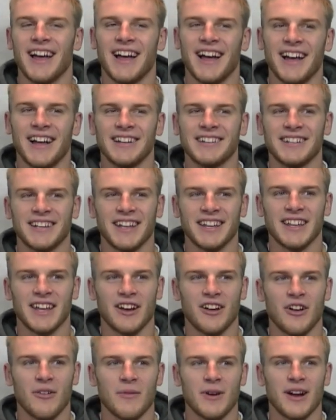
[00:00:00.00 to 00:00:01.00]
to get
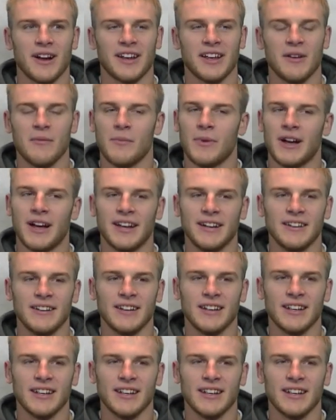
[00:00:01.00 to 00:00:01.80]
that All-American, but